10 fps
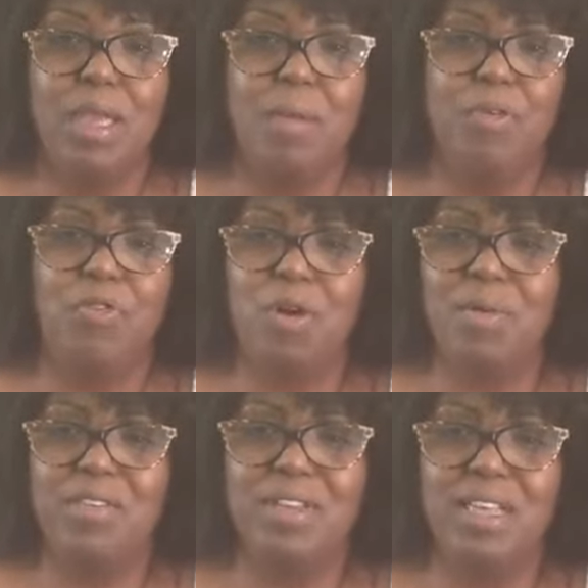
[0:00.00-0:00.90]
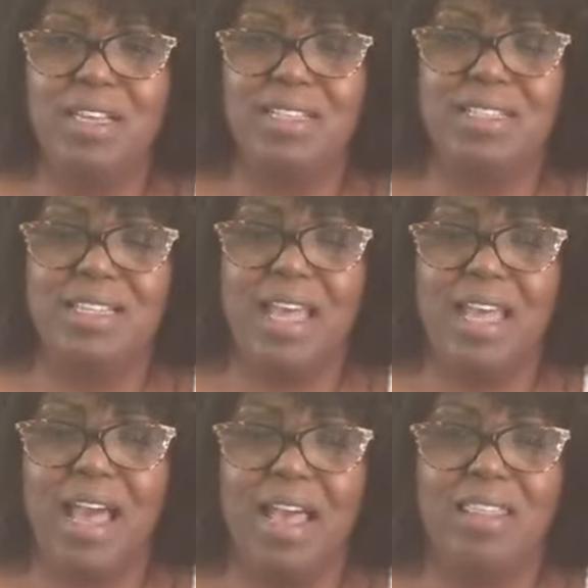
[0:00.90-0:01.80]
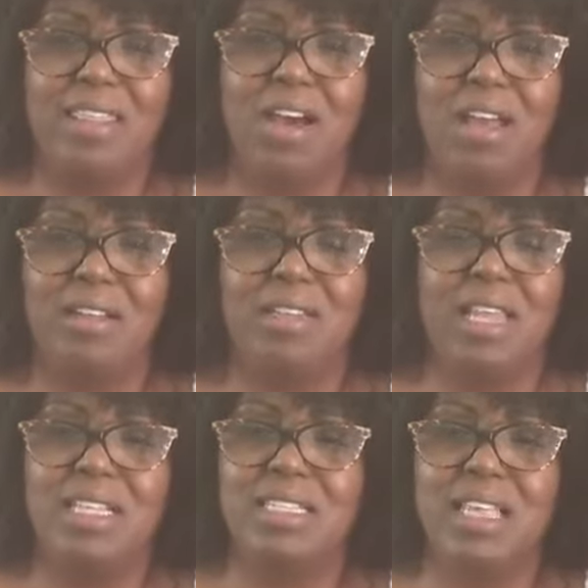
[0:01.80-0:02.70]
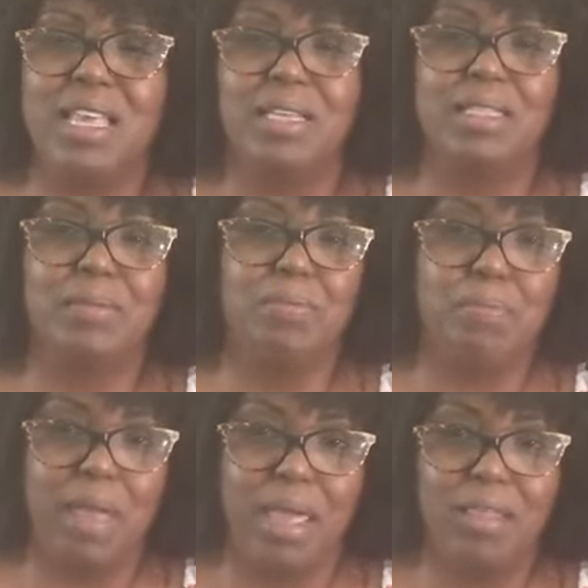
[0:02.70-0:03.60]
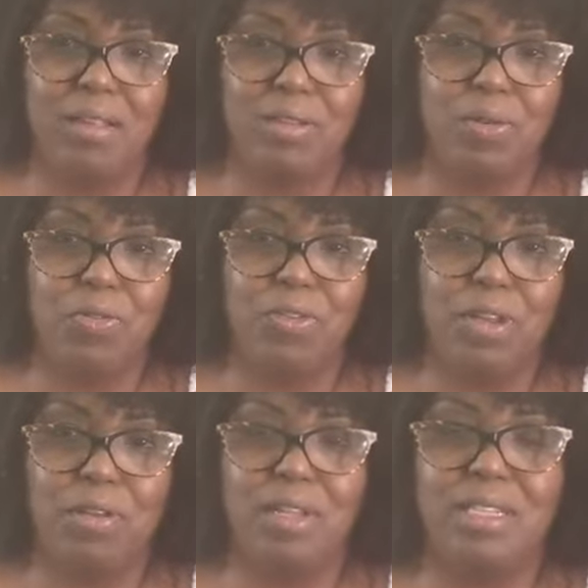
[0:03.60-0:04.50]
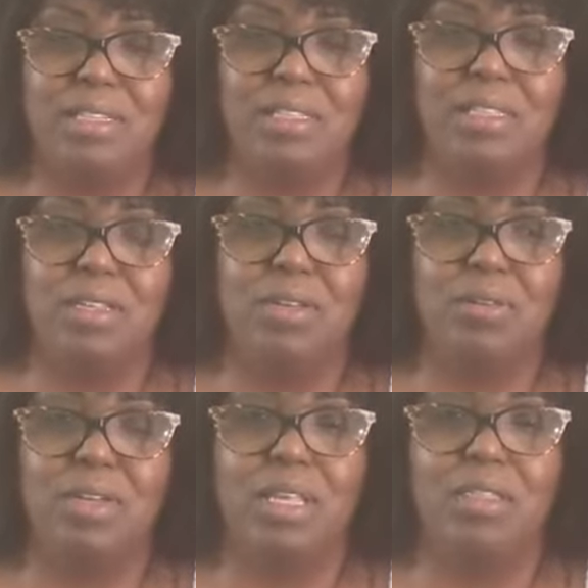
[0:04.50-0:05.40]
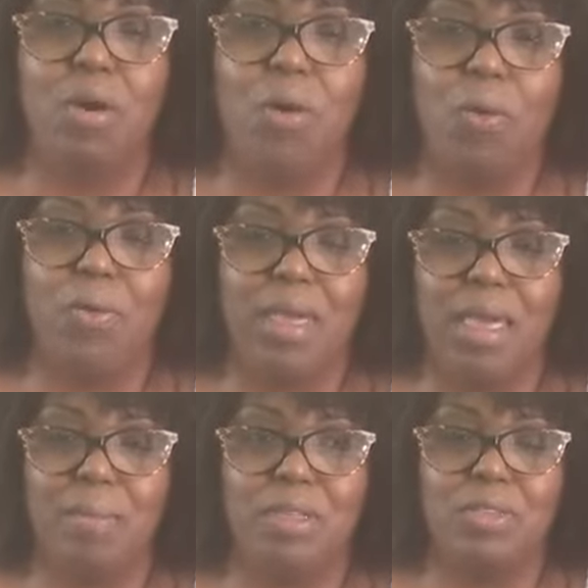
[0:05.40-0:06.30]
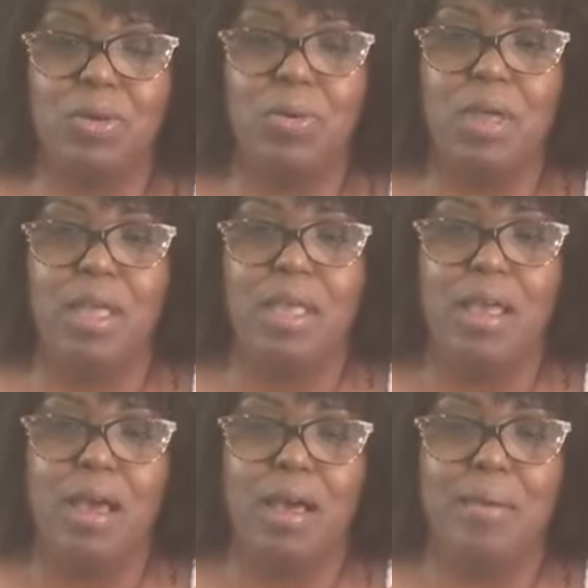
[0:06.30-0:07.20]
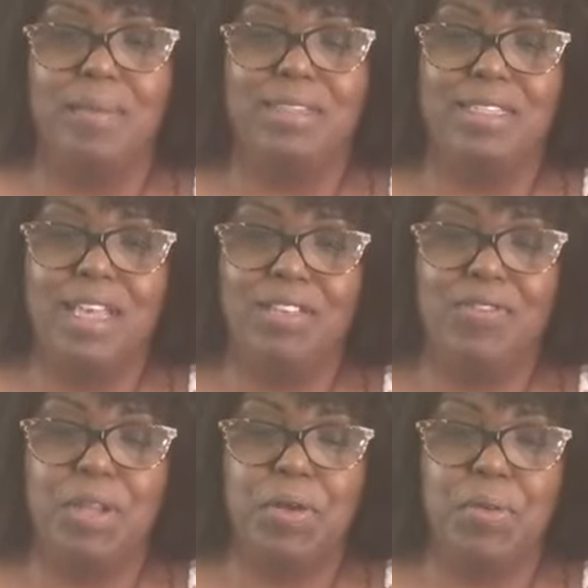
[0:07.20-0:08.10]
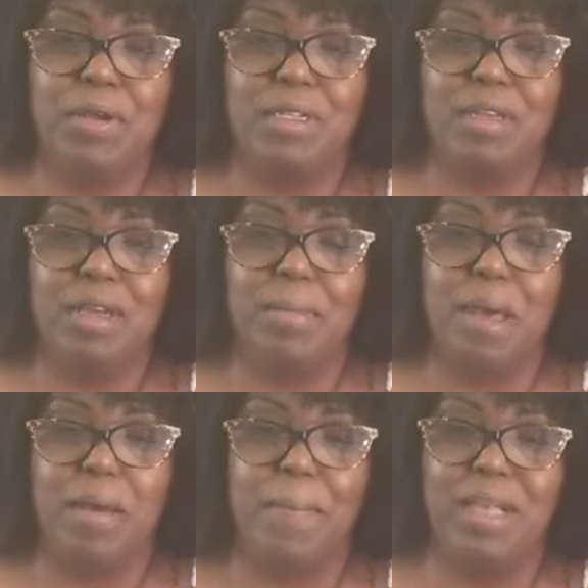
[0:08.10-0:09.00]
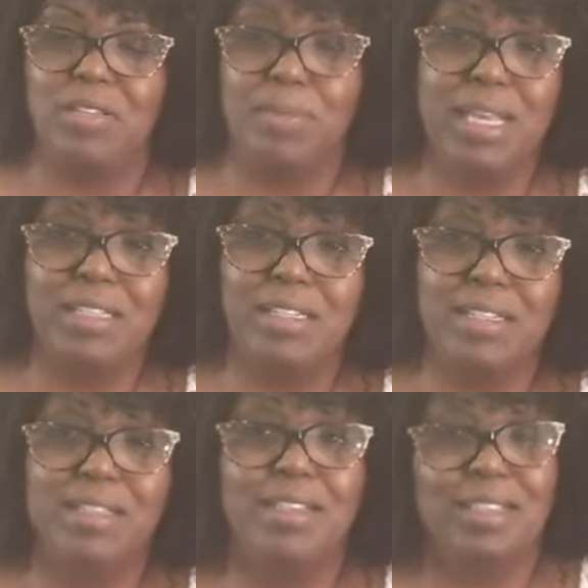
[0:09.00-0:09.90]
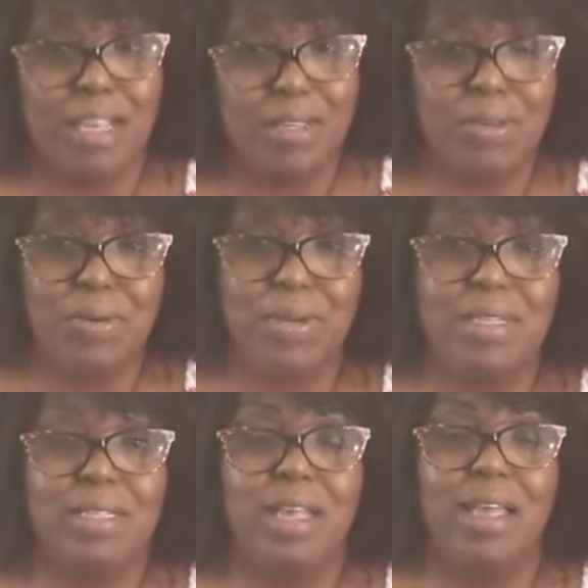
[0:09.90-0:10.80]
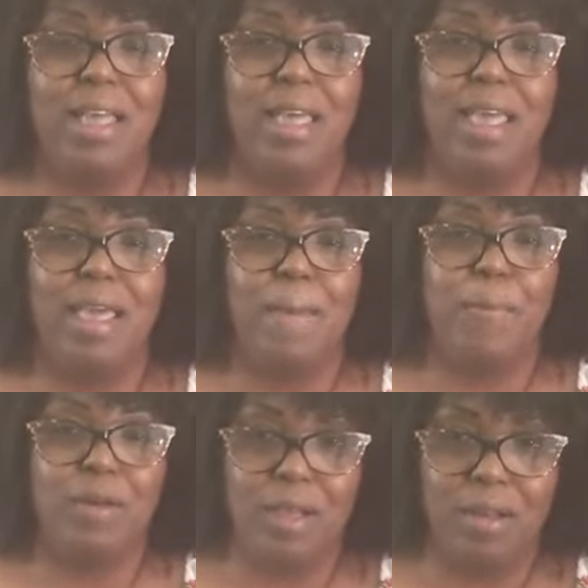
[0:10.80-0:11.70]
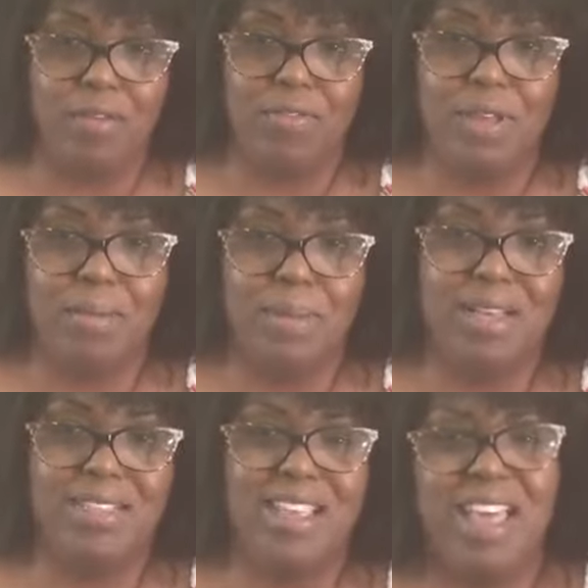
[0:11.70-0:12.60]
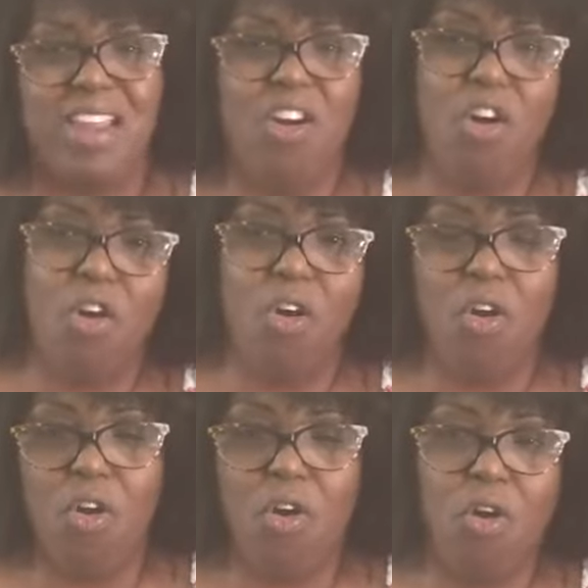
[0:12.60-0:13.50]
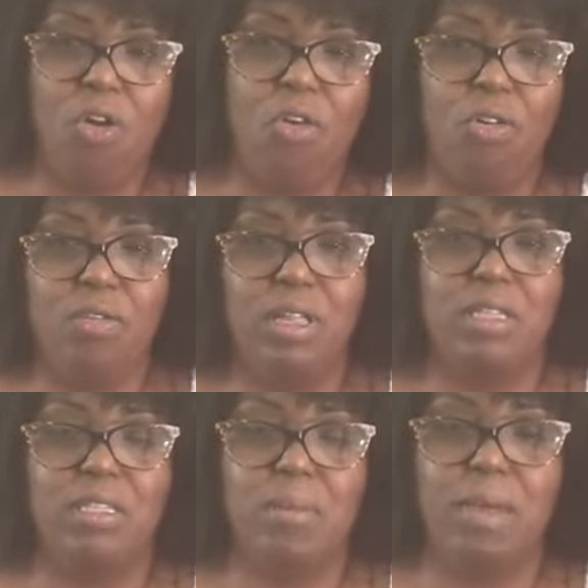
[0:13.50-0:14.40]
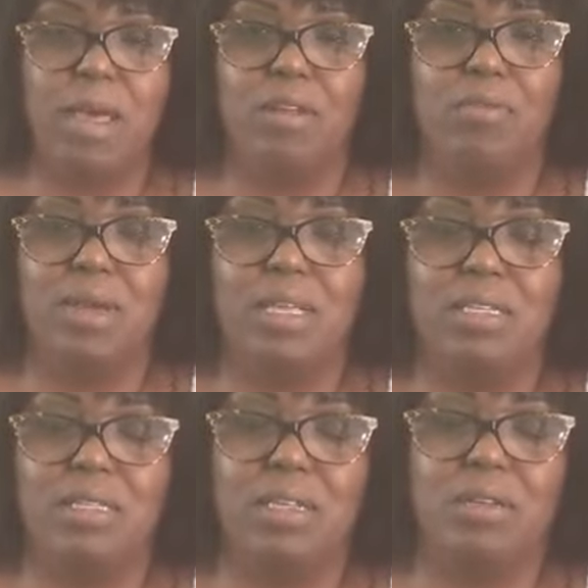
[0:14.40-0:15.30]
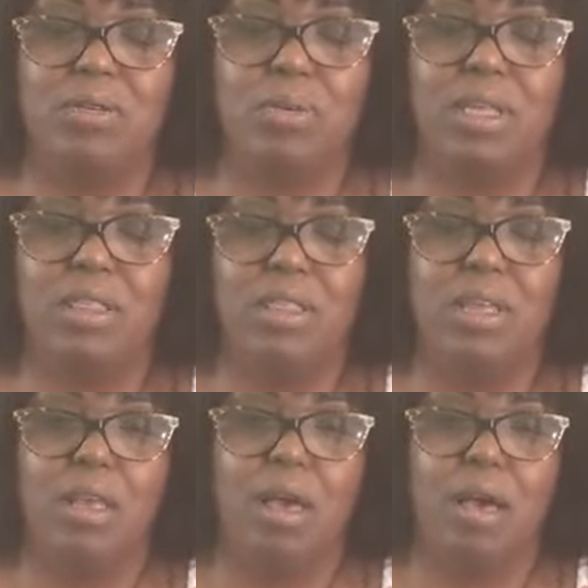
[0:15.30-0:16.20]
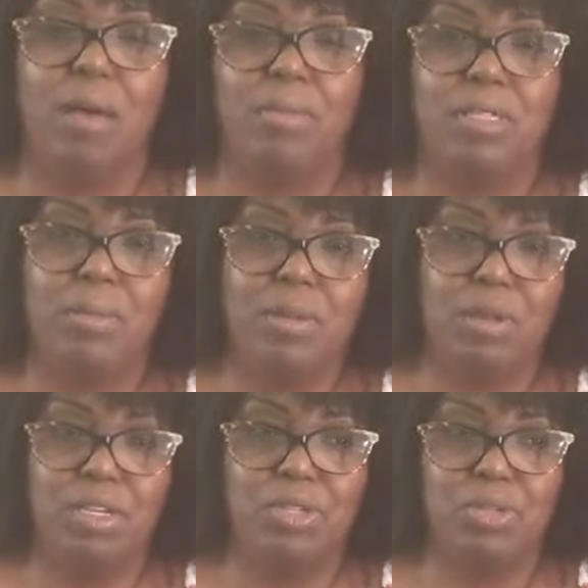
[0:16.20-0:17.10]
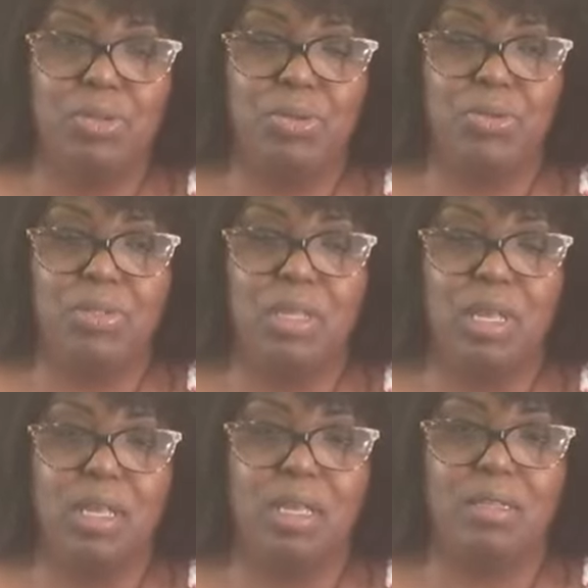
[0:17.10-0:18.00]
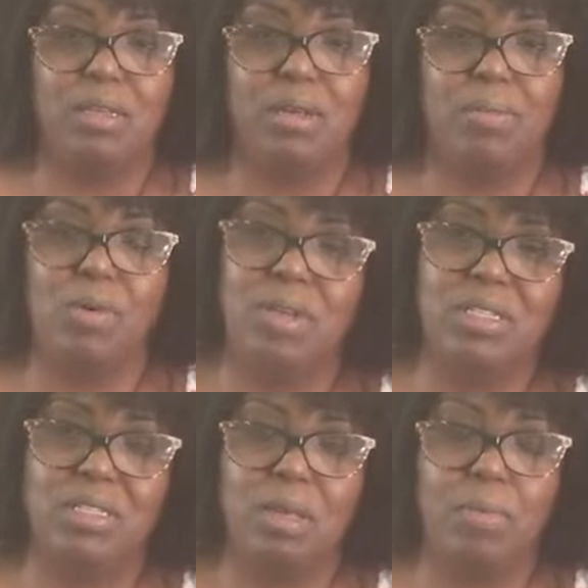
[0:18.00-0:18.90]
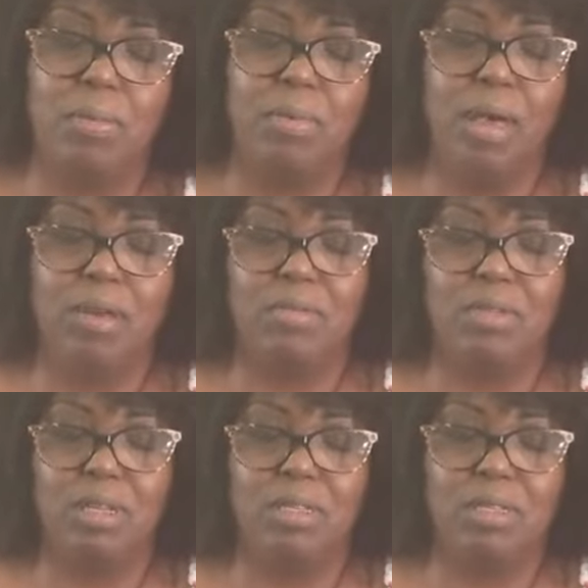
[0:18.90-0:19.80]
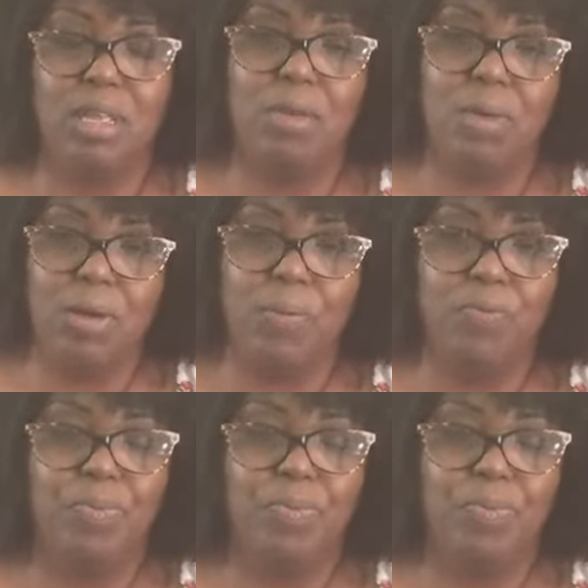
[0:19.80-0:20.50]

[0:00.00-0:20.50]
before we even get into that, I thought, let's expand this whole video. Let's, you know, look at the whole gamut. So um, in today's video, we're going to talk about masturbation, sex toys, and pornography, because they kind of all, in some kind of ways, deal with um, similar issues and um, questions that people have. So let's, here we go.